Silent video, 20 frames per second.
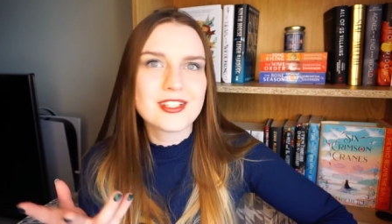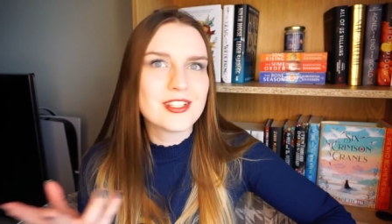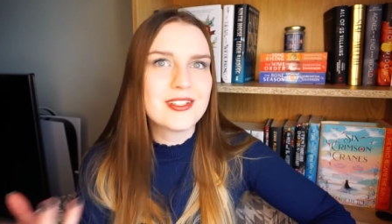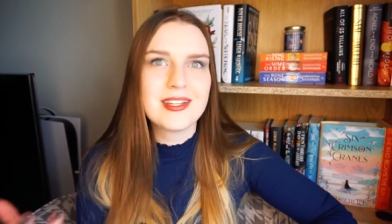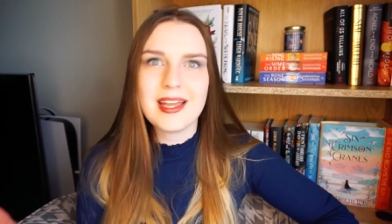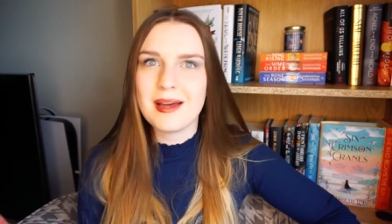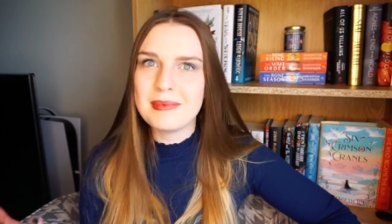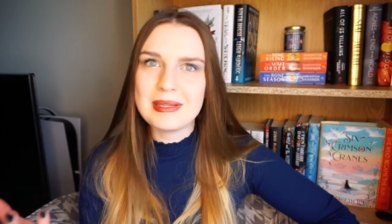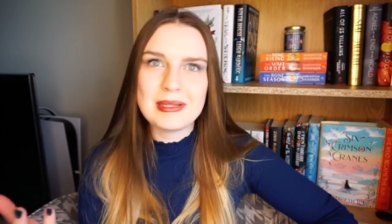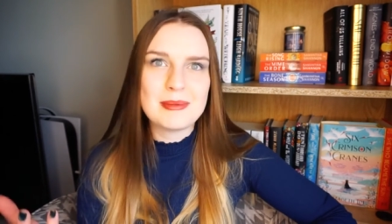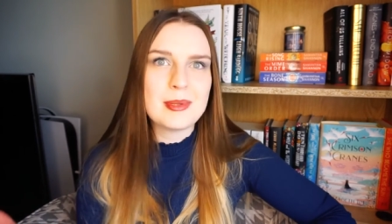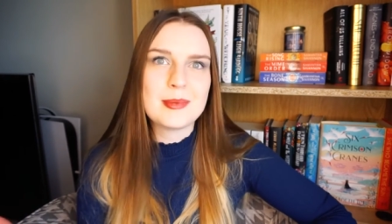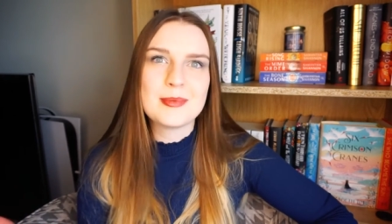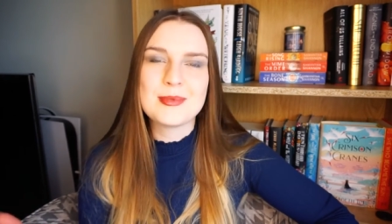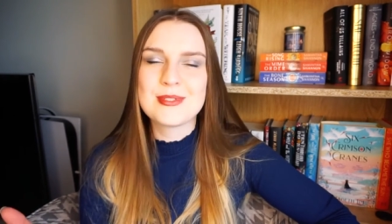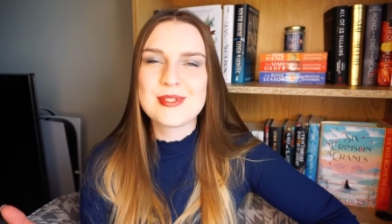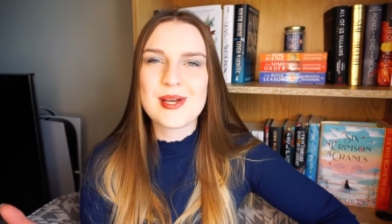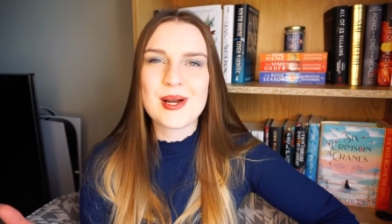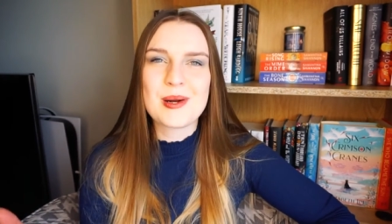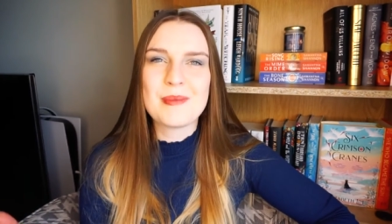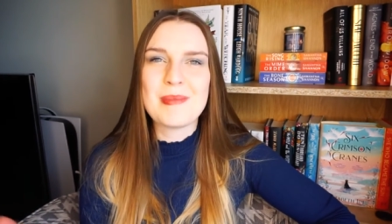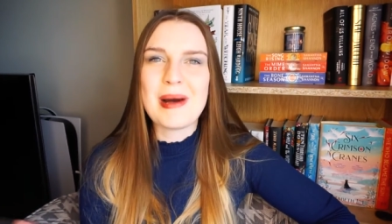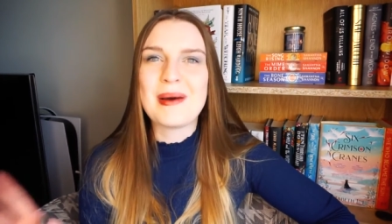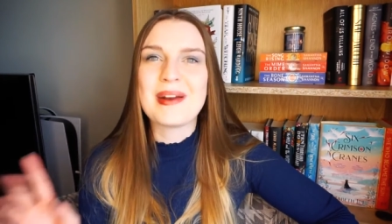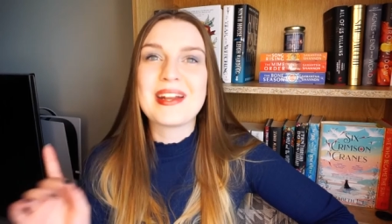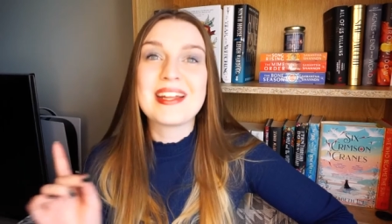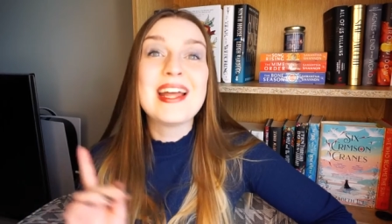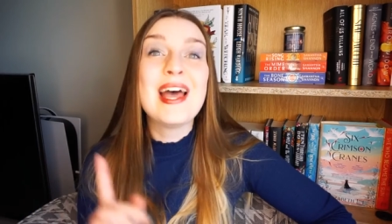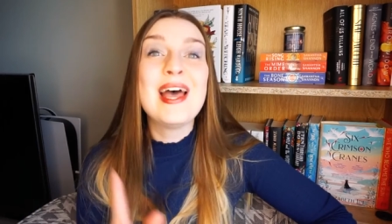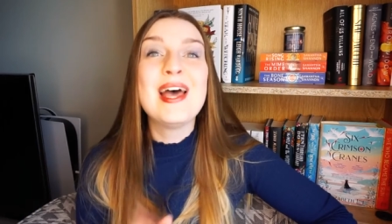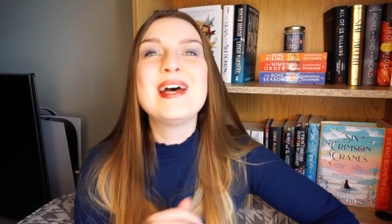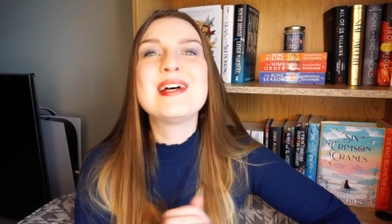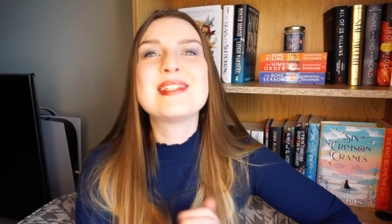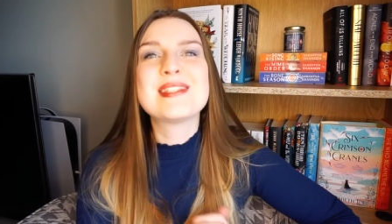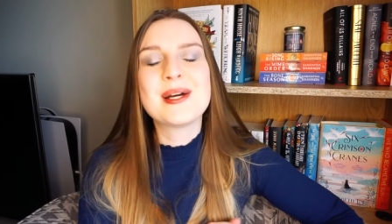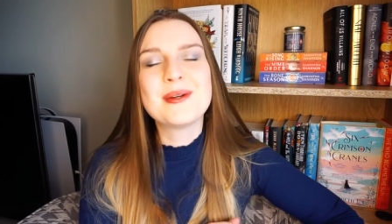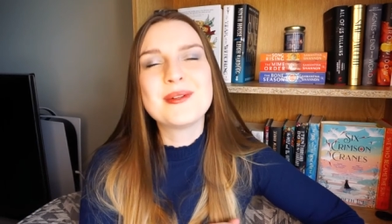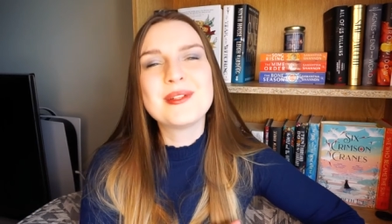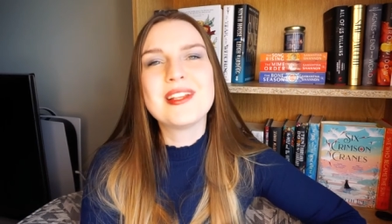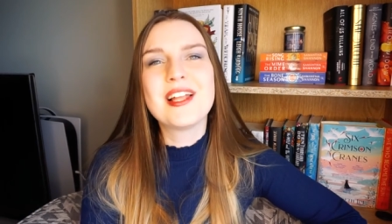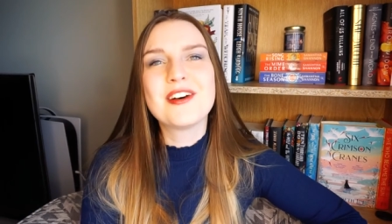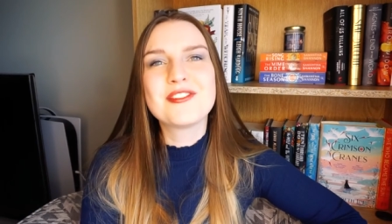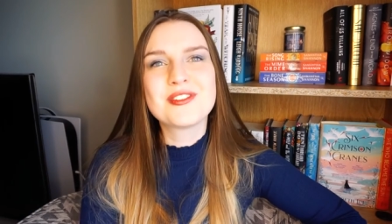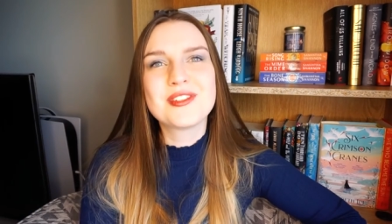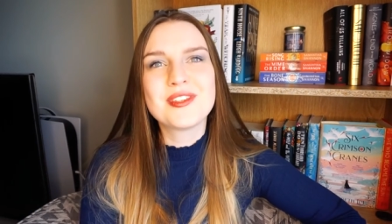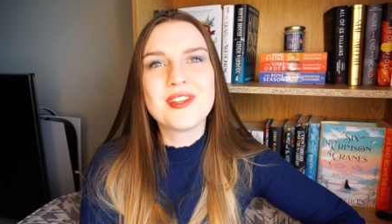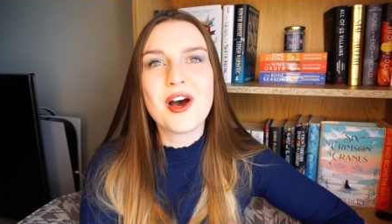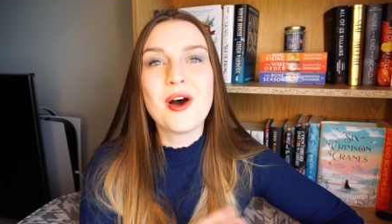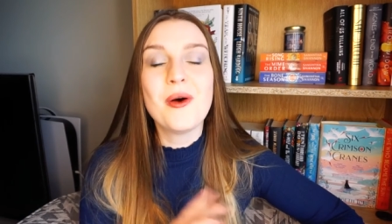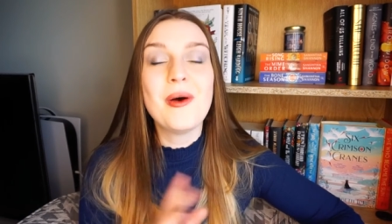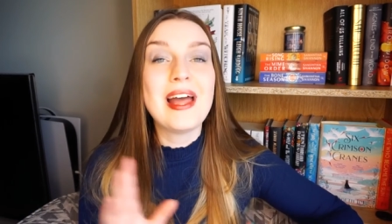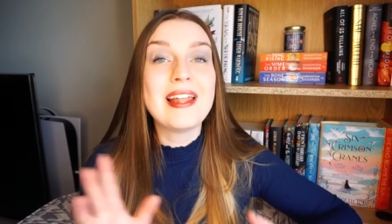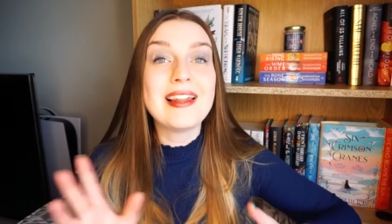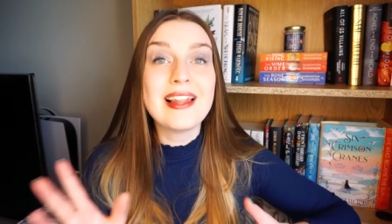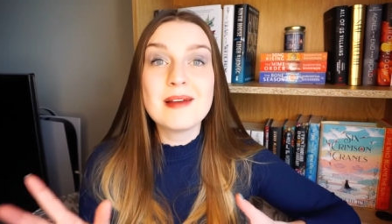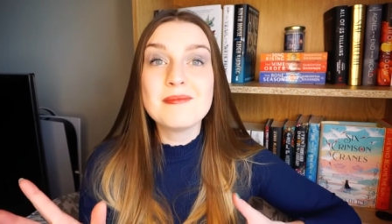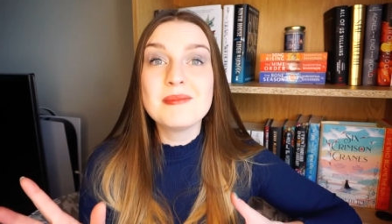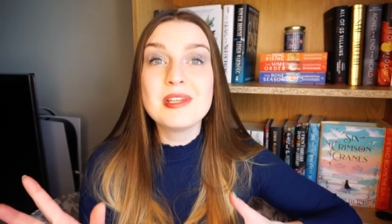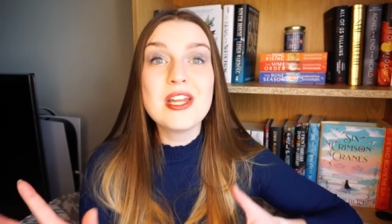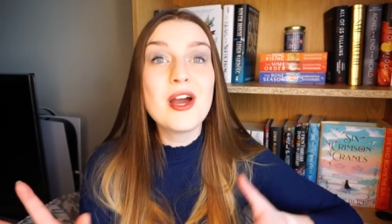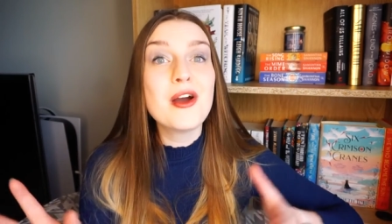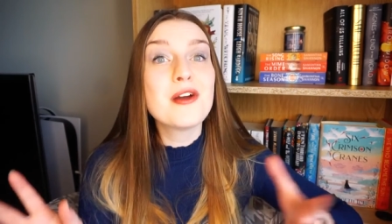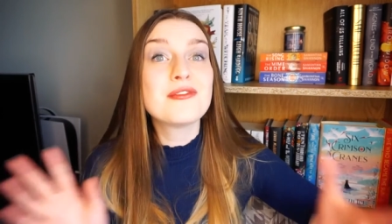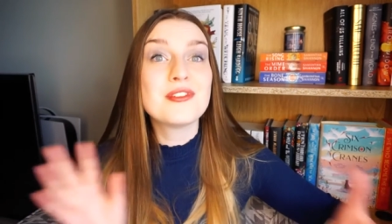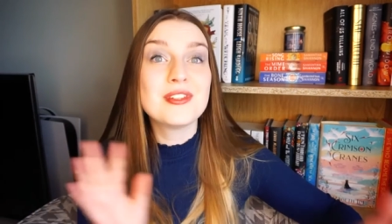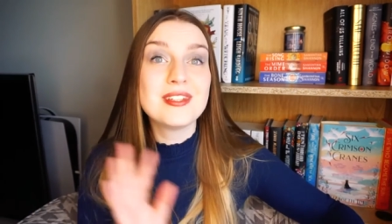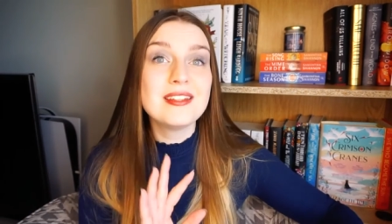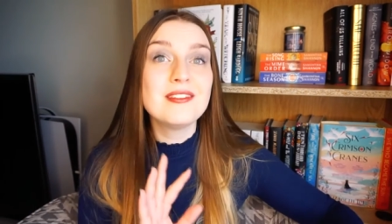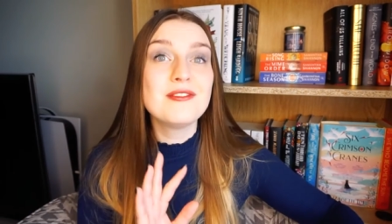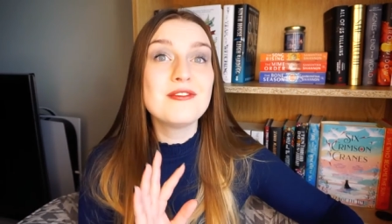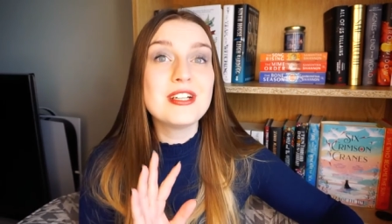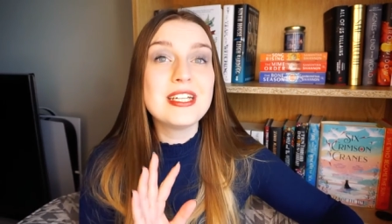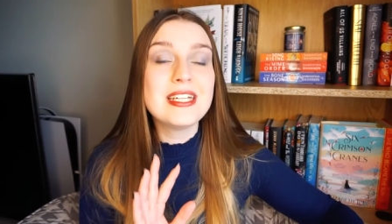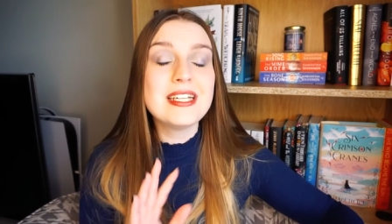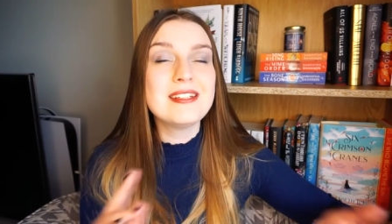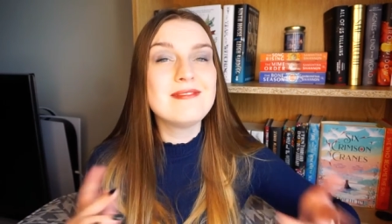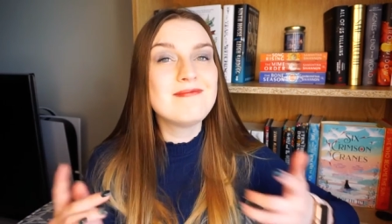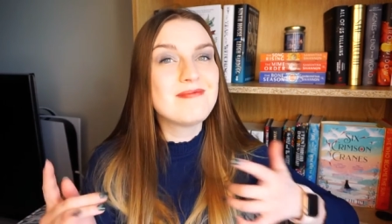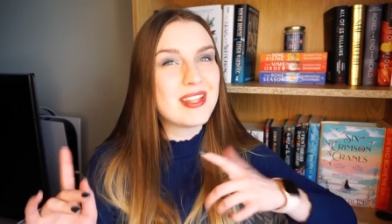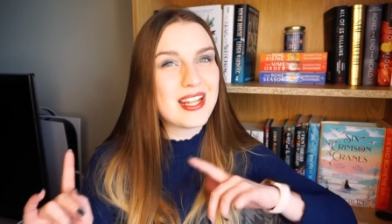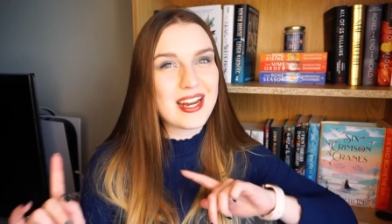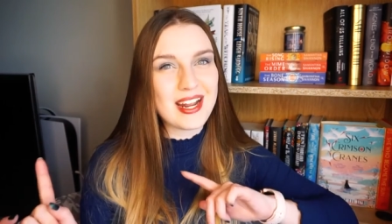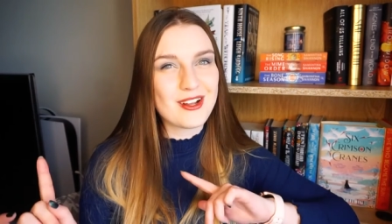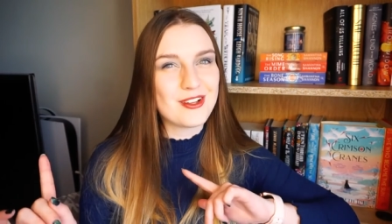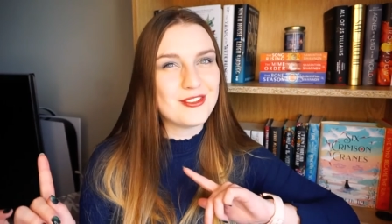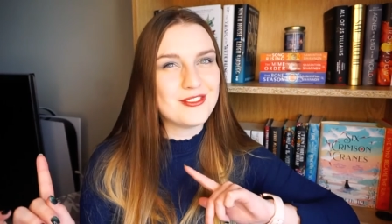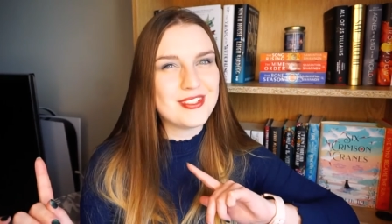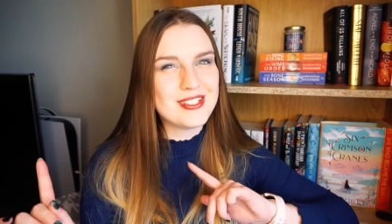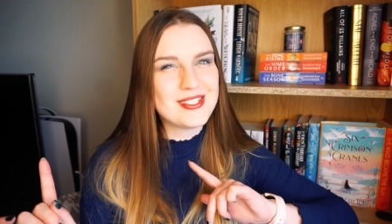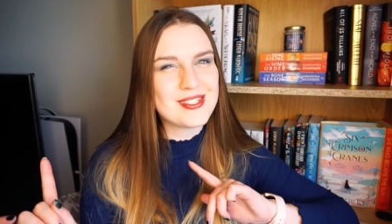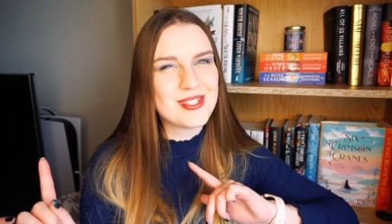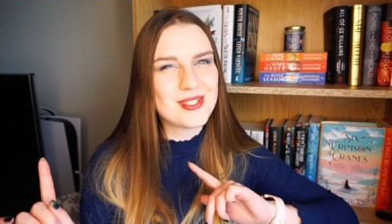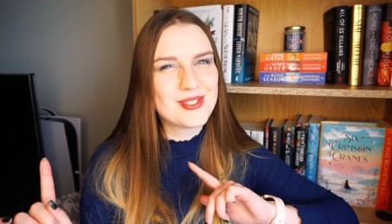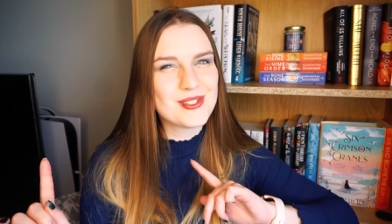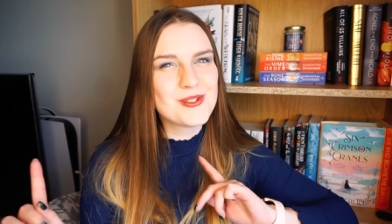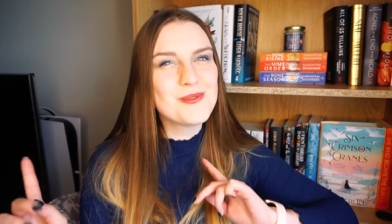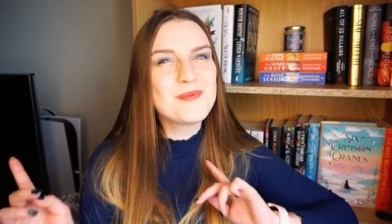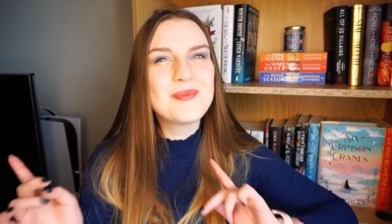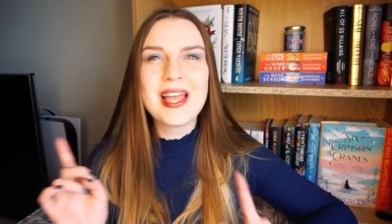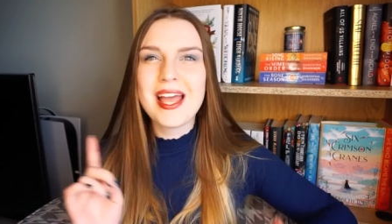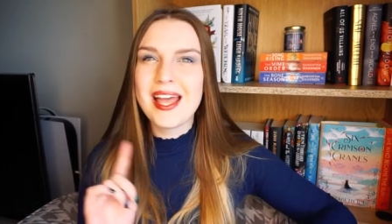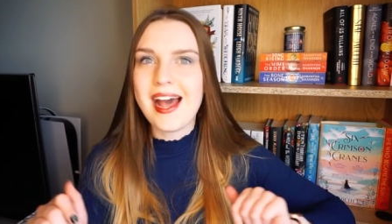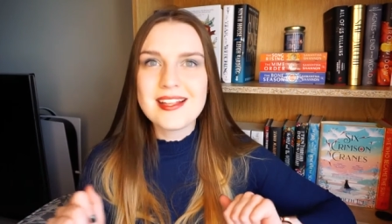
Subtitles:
heard that many people talk about it, so I would love to know. And let me know if you didn't read it, did I convince you to?